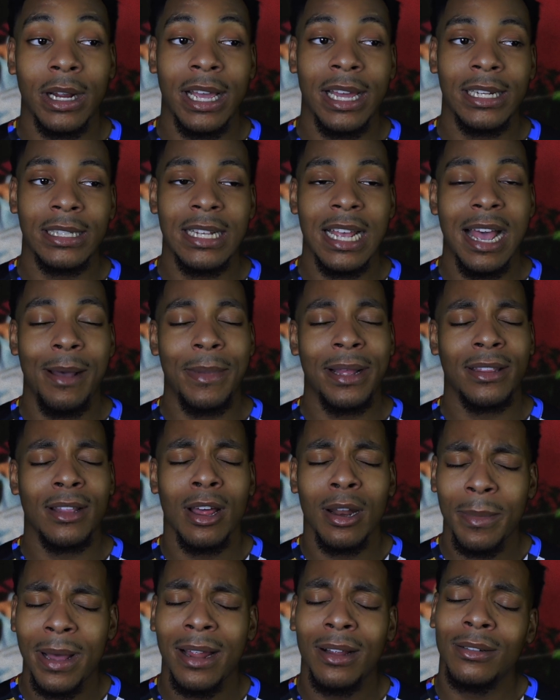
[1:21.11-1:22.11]
ahead of time. I thought
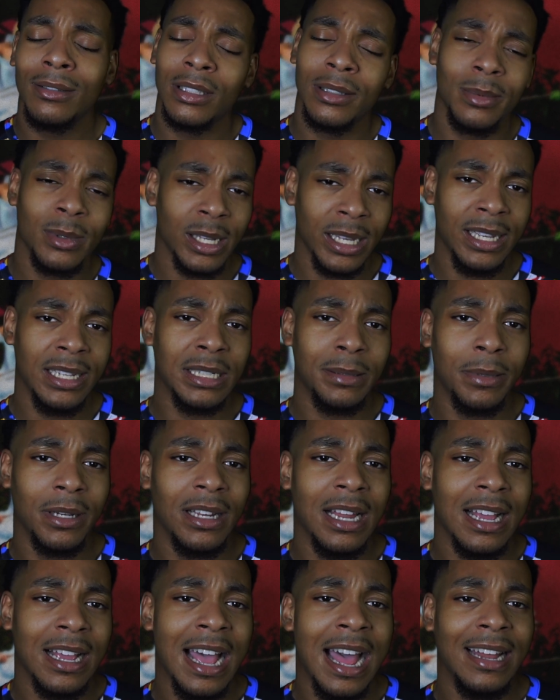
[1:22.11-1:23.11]
about some things, but
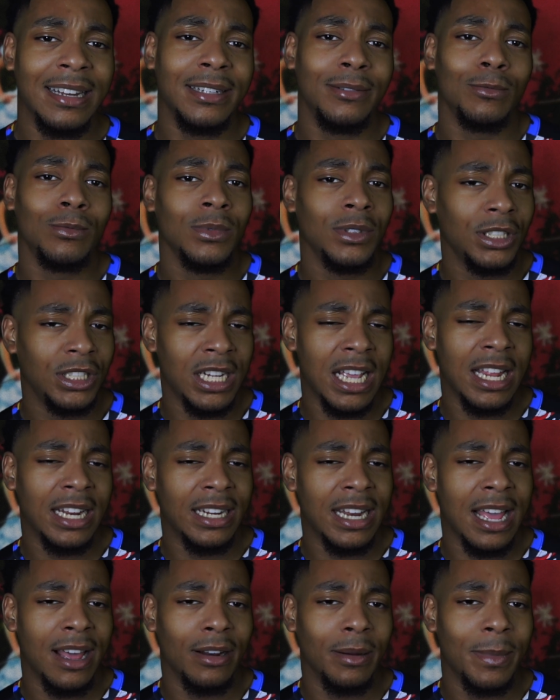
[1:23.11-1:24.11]
like I didn't jot it
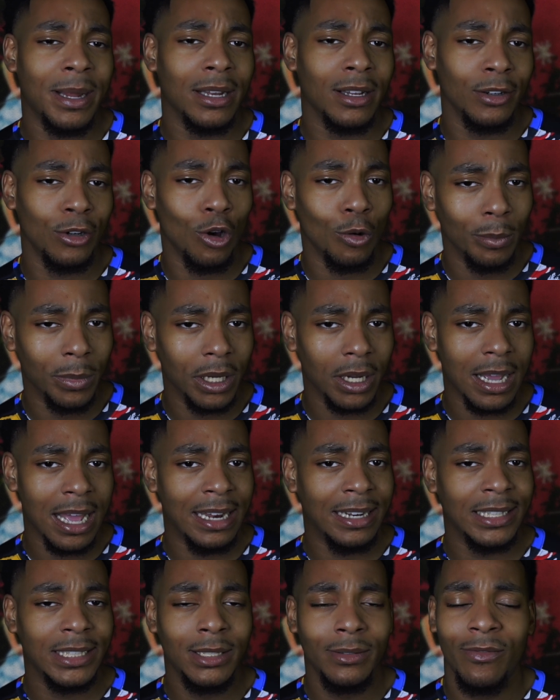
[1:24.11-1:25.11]
down in my little notebook. I
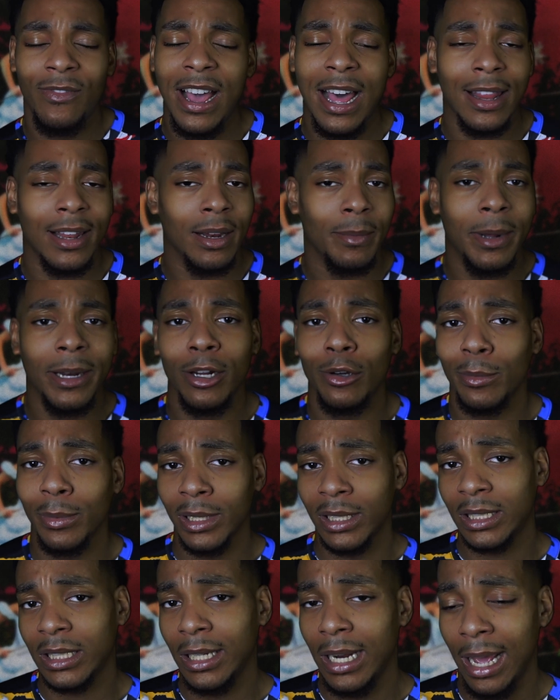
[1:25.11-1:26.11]
didn't file it in my
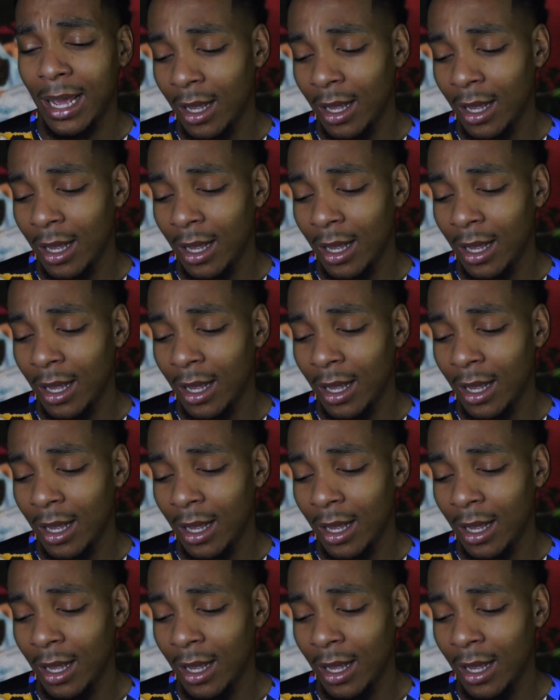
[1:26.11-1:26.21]
notebook today.